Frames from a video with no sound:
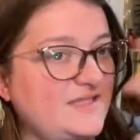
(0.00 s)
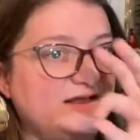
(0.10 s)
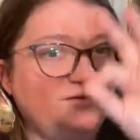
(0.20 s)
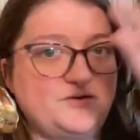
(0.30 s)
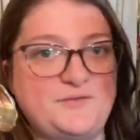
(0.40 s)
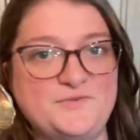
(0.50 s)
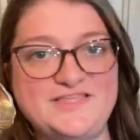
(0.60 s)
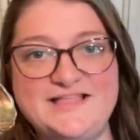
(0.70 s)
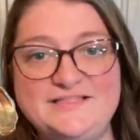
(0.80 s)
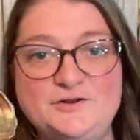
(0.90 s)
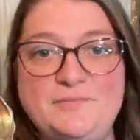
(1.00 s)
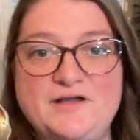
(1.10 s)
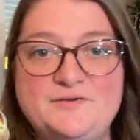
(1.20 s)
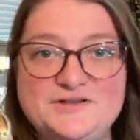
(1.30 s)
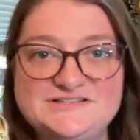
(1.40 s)
I don't know what that little
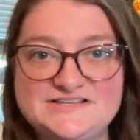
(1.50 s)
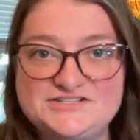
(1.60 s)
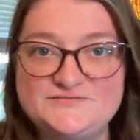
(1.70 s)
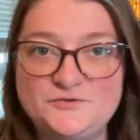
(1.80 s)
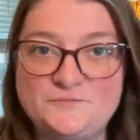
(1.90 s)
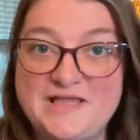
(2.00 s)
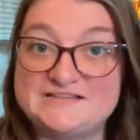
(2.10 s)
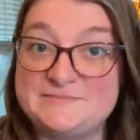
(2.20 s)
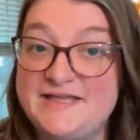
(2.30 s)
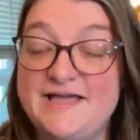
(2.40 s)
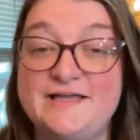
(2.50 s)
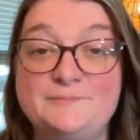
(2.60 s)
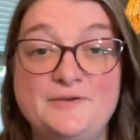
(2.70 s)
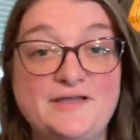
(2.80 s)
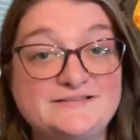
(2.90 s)
bug was that just flew past my
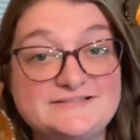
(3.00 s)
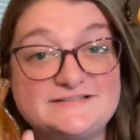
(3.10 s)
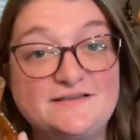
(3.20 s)
head, but